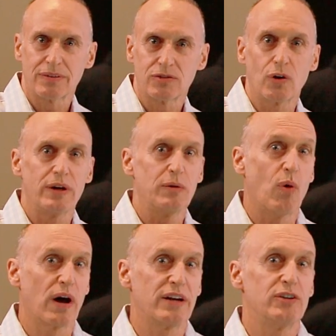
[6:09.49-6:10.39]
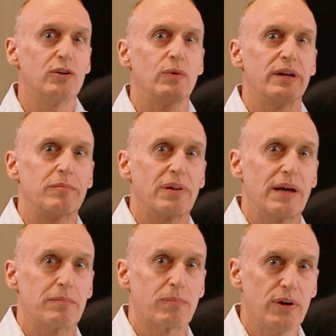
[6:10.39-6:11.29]
So he wanted to do an
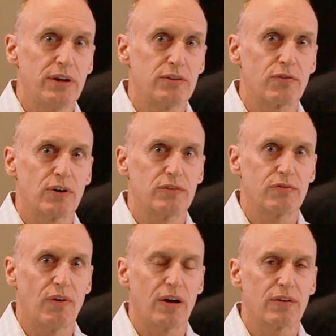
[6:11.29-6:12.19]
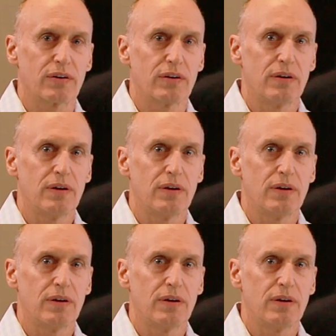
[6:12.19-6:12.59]
implant bridge for his father,